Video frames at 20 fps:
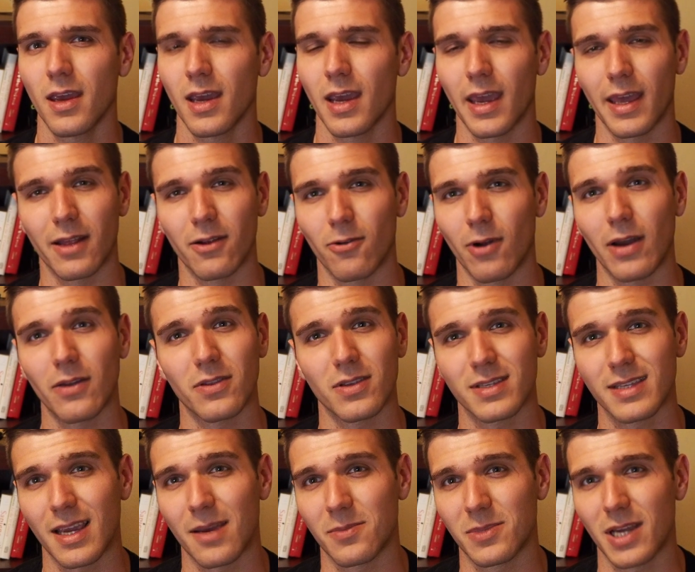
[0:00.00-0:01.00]
And around the
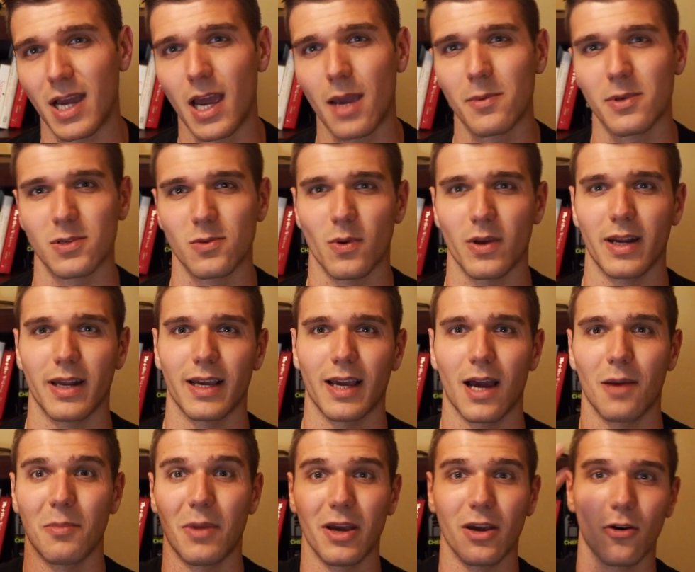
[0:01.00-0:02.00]
same time is when I
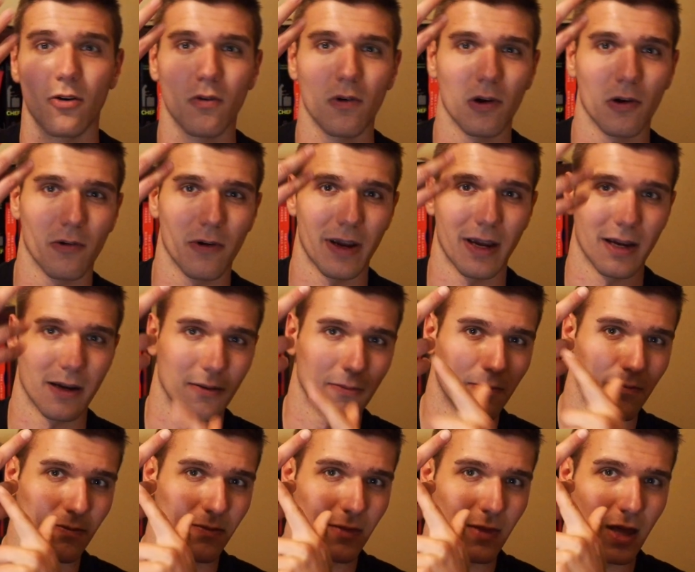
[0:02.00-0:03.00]
got my Oura ring.
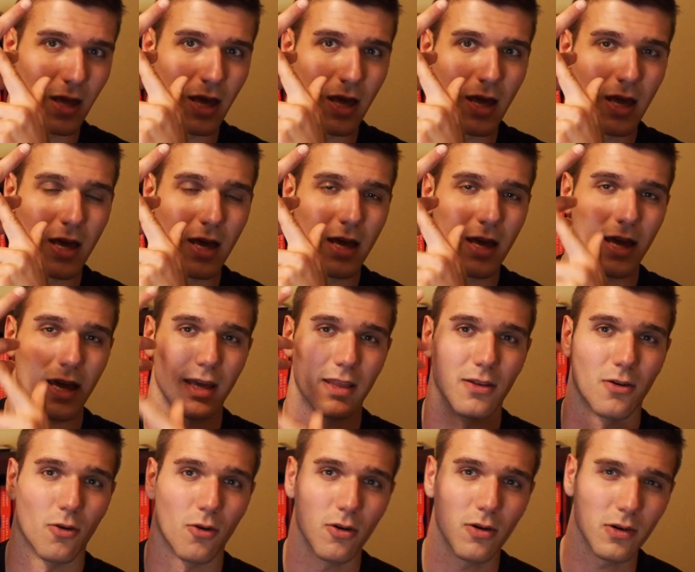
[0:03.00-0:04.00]
And the
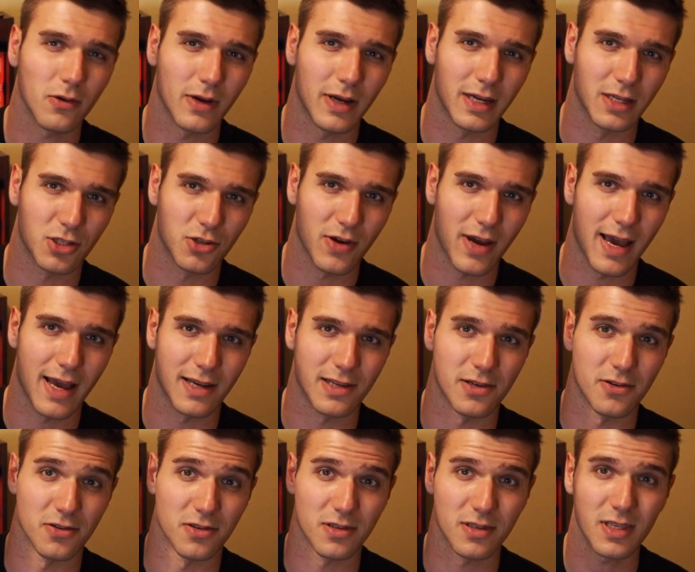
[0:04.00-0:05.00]
Oura ring tracks
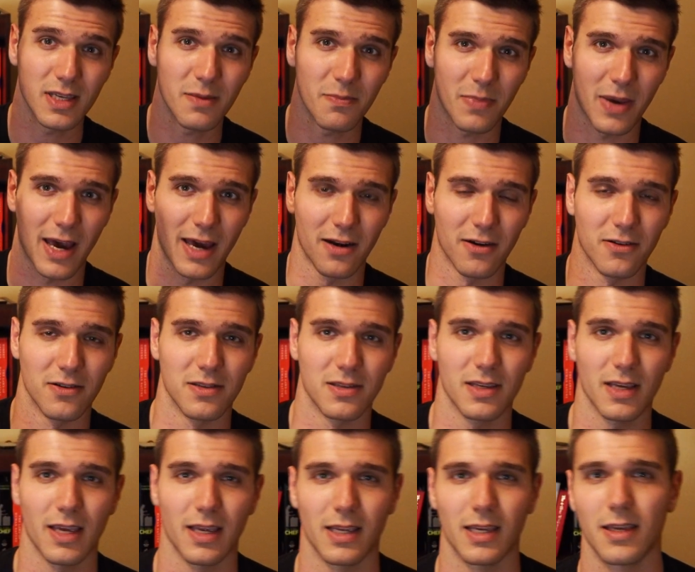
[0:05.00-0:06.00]
your sleep patterns
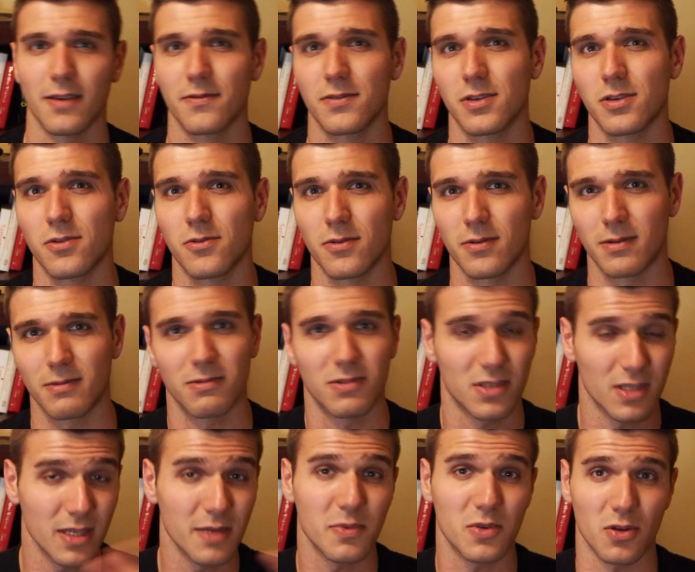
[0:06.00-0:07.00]
and gives you
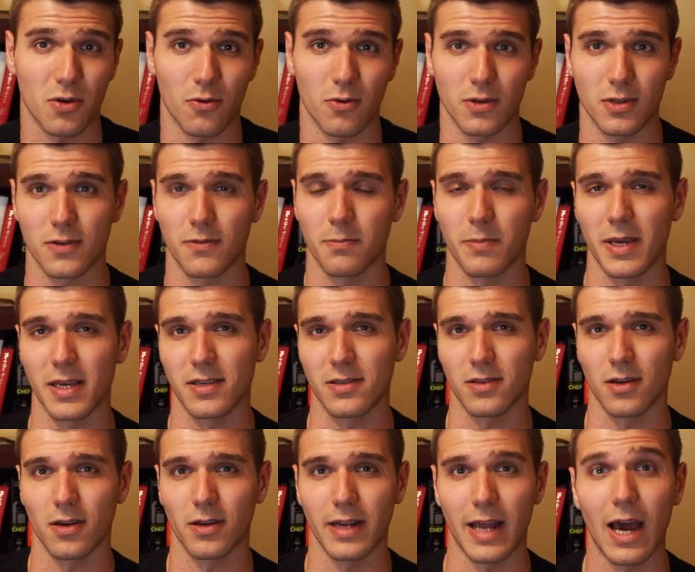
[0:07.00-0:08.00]
sleep scores based
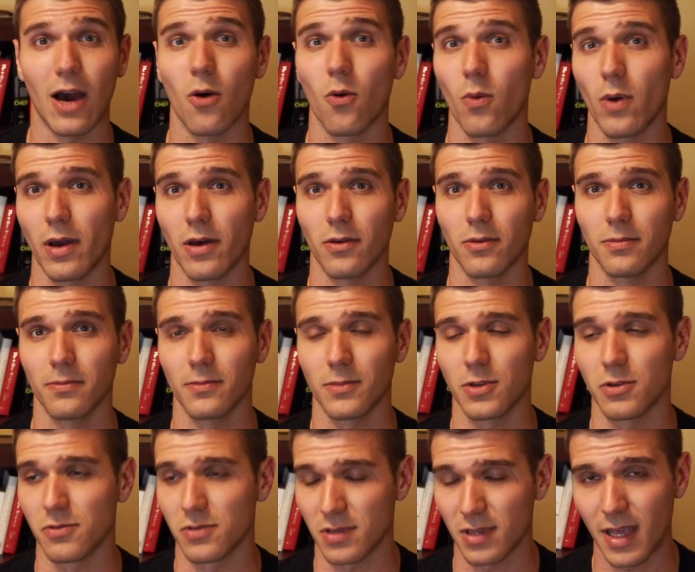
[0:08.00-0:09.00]
on how well
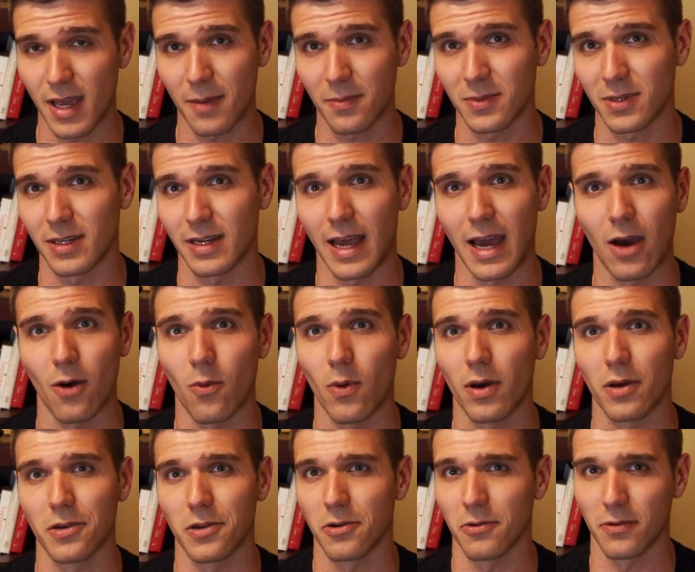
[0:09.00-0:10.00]
you slept and how
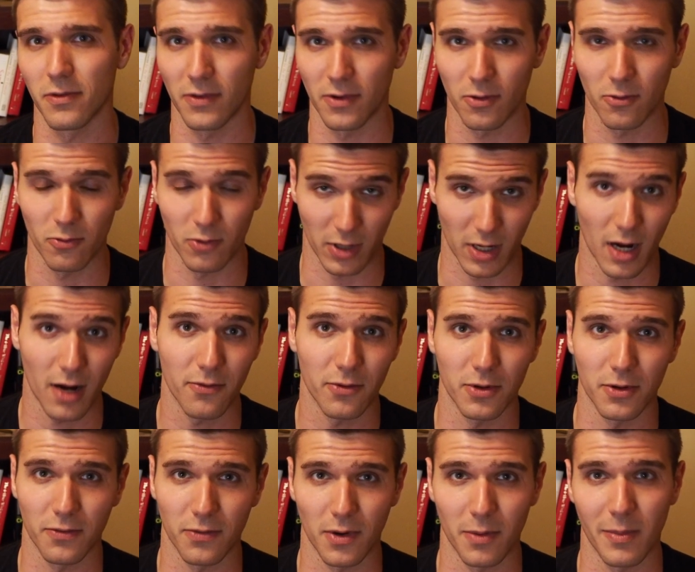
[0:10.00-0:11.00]
well you're
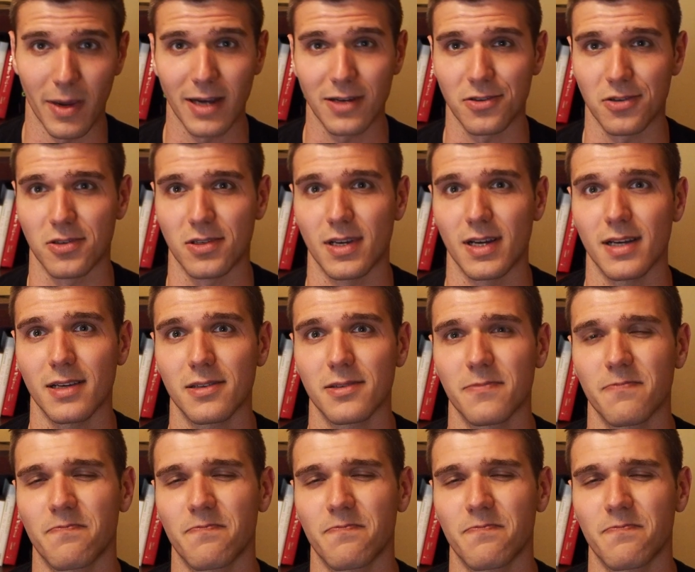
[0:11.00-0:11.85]
recovered from exercise.